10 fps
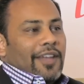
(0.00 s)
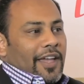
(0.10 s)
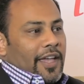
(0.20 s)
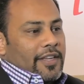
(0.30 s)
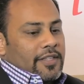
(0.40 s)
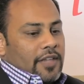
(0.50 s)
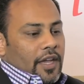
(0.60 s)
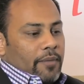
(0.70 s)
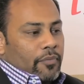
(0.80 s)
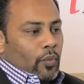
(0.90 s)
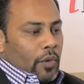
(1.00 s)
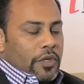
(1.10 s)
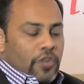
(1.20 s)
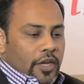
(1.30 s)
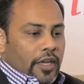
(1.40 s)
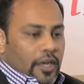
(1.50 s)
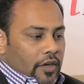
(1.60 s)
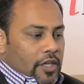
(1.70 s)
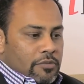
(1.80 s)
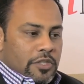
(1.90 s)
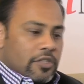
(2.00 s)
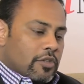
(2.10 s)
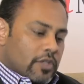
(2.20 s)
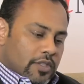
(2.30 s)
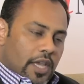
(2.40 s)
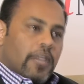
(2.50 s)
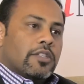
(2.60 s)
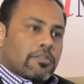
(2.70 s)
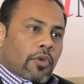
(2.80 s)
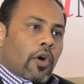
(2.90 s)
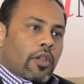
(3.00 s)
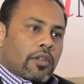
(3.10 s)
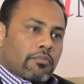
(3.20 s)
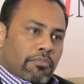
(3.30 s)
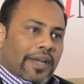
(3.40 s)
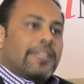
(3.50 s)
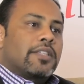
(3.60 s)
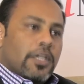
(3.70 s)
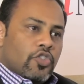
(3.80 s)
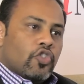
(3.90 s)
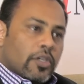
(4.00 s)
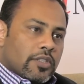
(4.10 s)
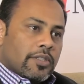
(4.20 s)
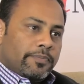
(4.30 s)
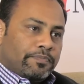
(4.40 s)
And what we try to get our customers to do is take in small, bite-sized chunks,